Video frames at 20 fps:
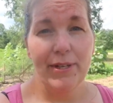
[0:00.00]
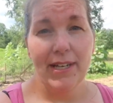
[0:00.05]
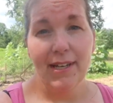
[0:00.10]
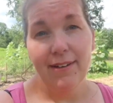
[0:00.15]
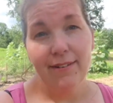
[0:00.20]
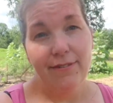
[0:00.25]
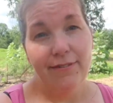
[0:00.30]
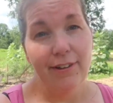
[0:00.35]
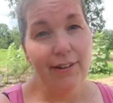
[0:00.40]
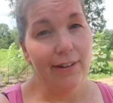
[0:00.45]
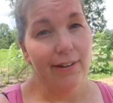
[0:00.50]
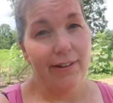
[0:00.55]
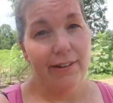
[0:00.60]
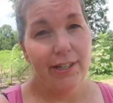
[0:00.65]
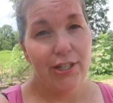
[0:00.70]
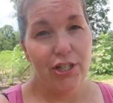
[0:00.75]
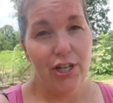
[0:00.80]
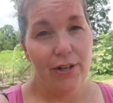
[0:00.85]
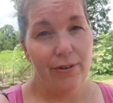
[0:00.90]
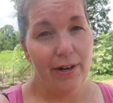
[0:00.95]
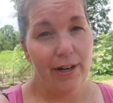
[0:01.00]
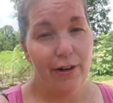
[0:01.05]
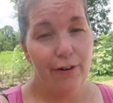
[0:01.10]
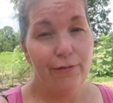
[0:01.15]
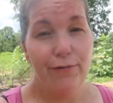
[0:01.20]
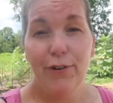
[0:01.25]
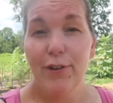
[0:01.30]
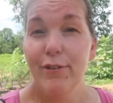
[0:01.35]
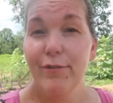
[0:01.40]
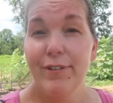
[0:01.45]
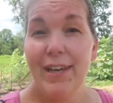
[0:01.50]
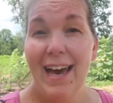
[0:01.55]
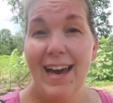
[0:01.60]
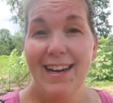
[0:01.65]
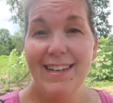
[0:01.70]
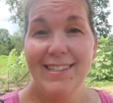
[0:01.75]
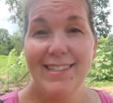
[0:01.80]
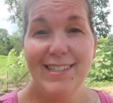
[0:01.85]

can fill the generator full of gas